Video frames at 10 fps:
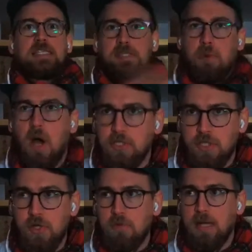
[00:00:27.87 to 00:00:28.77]
That's what I
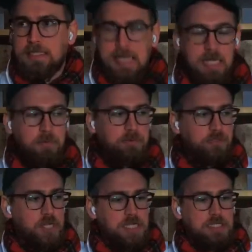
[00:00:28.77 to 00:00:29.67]
do. I tinker with
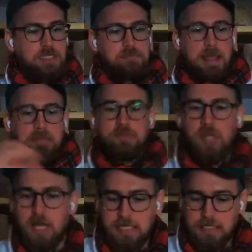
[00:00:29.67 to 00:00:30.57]
cheeses, make them
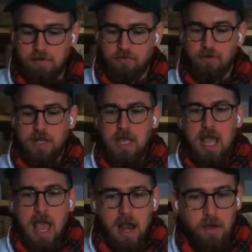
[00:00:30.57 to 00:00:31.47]
slightly different.
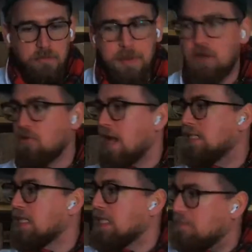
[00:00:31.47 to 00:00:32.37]
I've been
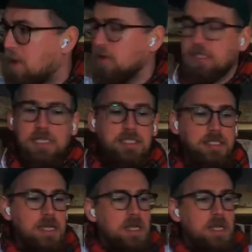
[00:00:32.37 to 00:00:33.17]
creating these boxes